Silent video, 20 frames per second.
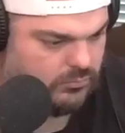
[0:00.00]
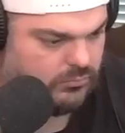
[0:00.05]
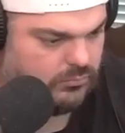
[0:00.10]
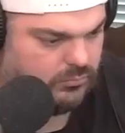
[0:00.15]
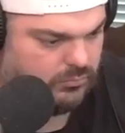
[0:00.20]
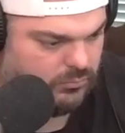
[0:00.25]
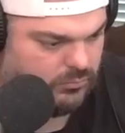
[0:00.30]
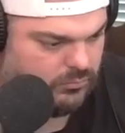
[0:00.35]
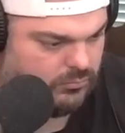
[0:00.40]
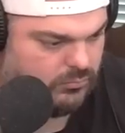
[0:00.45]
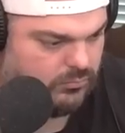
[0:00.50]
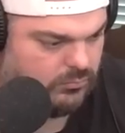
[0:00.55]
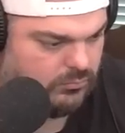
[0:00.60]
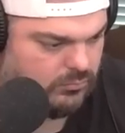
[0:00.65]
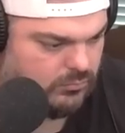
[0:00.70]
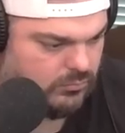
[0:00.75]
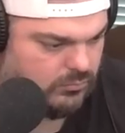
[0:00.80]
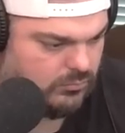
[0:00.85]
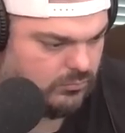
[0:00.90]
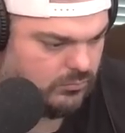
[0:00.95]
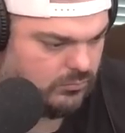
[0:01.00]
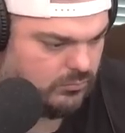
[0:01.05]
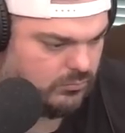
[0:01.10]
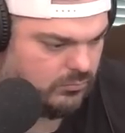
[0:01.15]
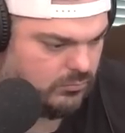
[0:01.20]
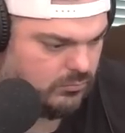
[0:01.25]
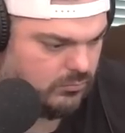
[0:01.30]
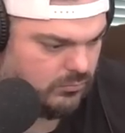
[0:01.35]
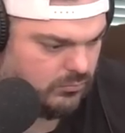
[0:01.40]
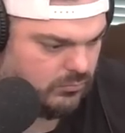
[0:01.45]

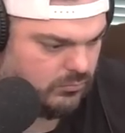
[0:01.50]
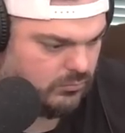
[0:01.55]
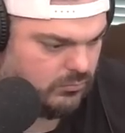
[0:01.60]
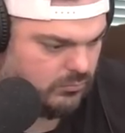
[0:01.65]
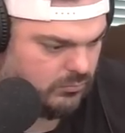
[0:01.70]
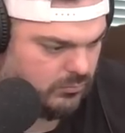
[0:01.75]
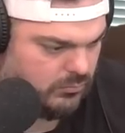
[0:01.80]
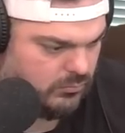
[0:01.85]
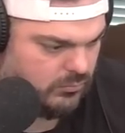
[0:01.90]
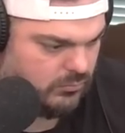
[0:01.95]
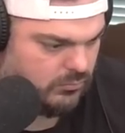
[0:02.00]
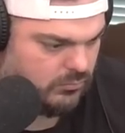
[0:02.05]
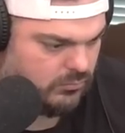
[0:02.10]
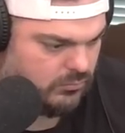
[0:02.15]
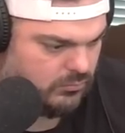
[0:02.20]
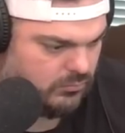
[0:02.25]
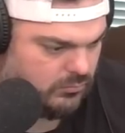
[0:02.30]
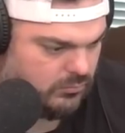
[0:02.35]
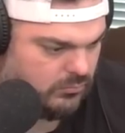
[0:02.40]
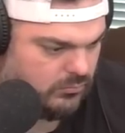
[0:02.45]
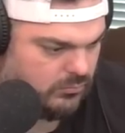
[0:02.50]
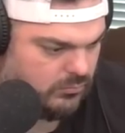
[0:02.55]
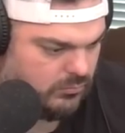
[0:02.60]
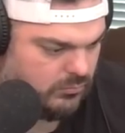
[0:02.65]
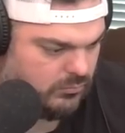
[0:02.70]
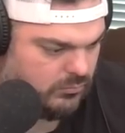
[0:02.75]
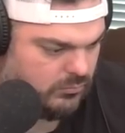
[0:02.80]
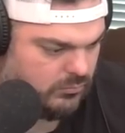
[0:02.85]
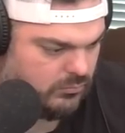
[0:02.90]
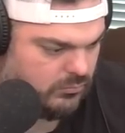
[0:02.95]

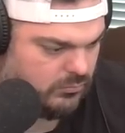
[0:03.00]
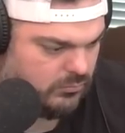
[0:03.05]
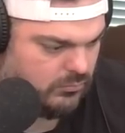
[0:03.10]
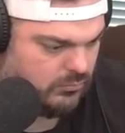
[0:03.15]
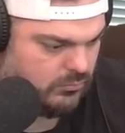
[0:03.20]
No words are spoken by the person on screen.